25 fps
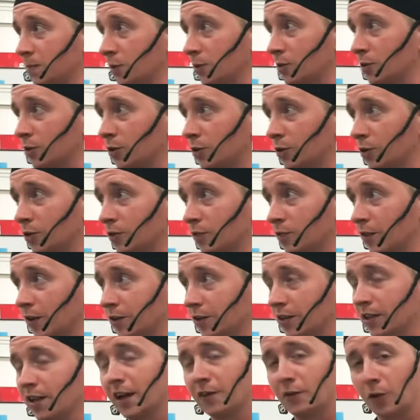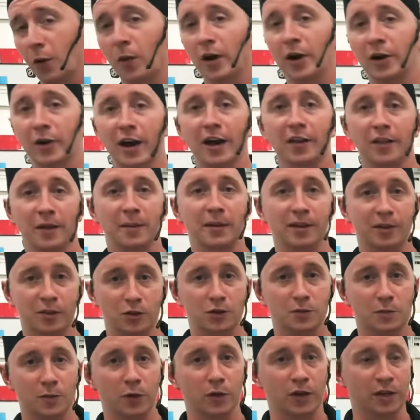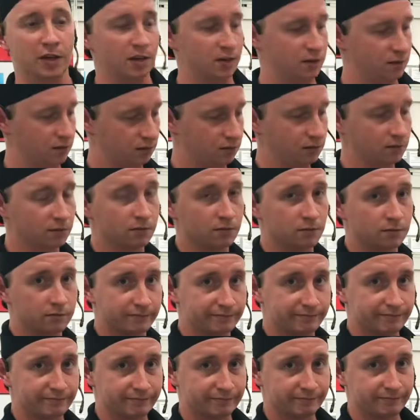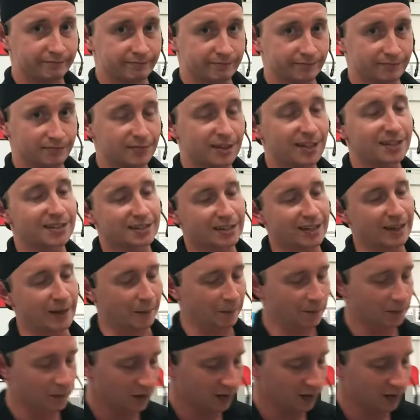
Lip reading: Booster Juice, Fresh, if you wonder how they make their smoothies, this is it.